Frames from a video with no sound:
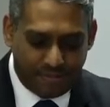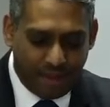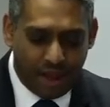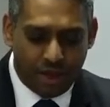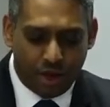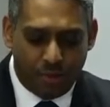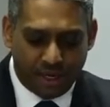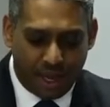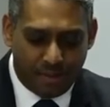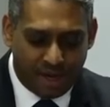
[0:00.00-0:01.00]
And Robert
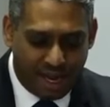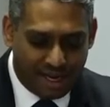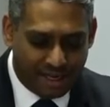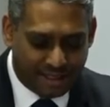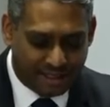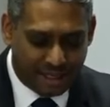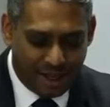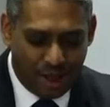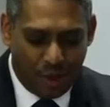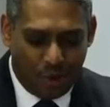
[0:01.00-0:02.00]
Cameron Ellis
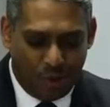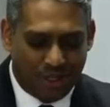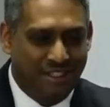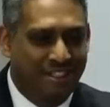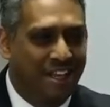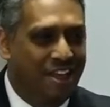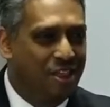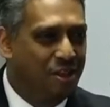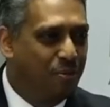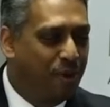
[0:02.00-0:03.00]
was
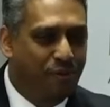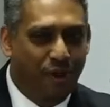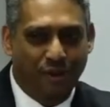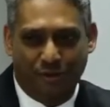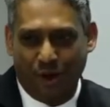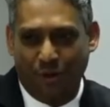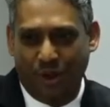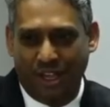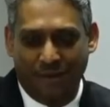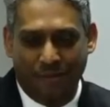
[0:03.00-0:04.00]
the perfect follower.
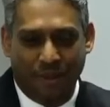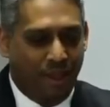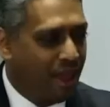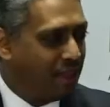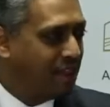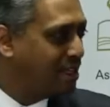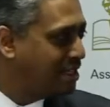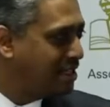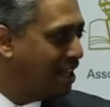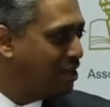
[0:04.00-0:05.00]
At that
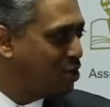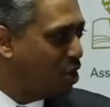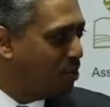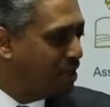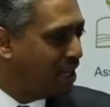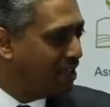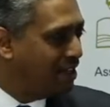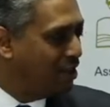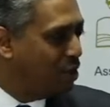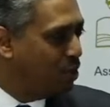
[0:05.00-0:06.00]
stage, Robert, I
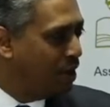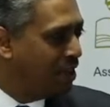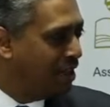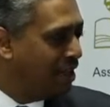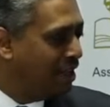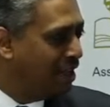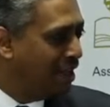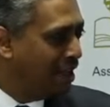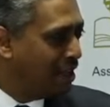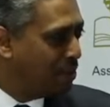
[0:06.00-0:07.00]
think you were the
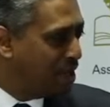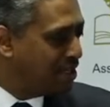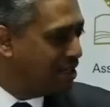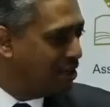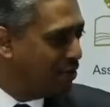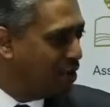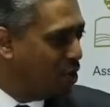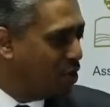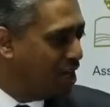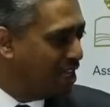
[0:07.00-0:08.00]
president of the
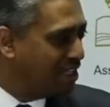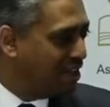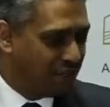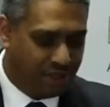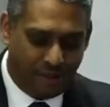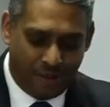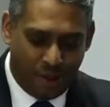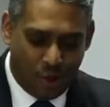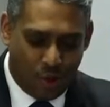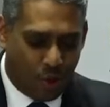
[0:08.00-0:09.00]
organization,
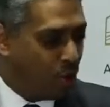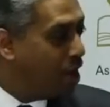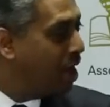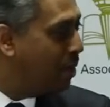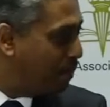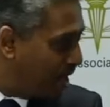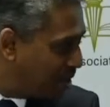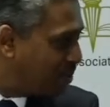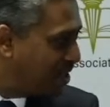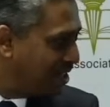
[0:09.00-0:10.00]
or a past
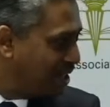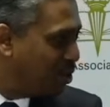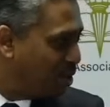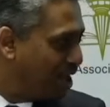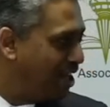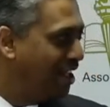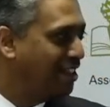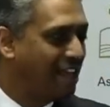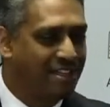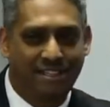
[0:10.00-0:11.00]
president already at
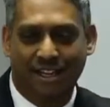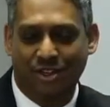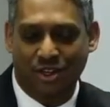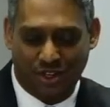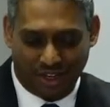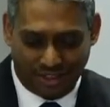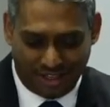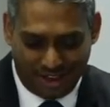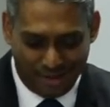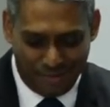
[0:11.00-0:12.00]
that stage. Shucks, I
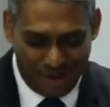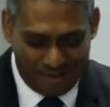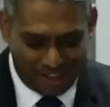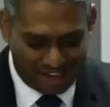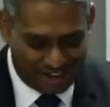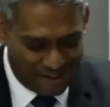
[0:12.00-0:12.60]
can't believe that.